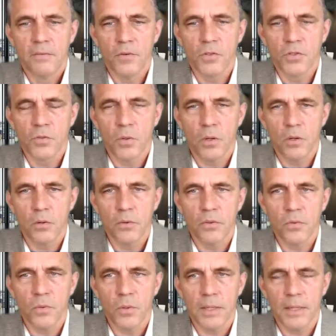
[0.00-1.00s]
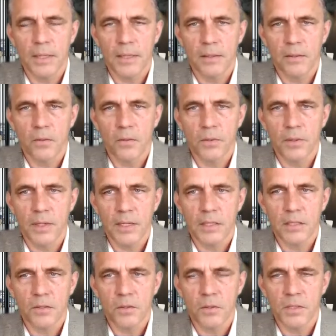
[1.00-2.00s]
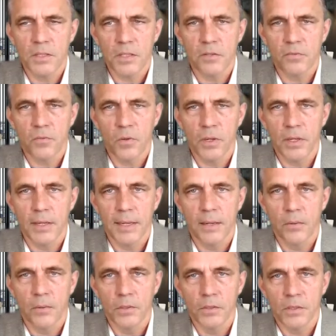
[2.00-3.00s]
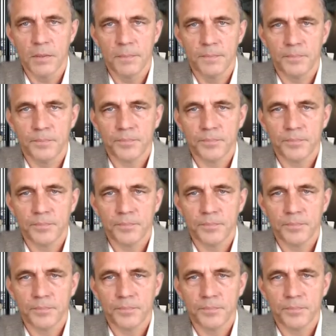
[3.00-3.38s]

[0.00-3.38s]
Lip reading: for a strong earthquake during the next 36 to 48 hours.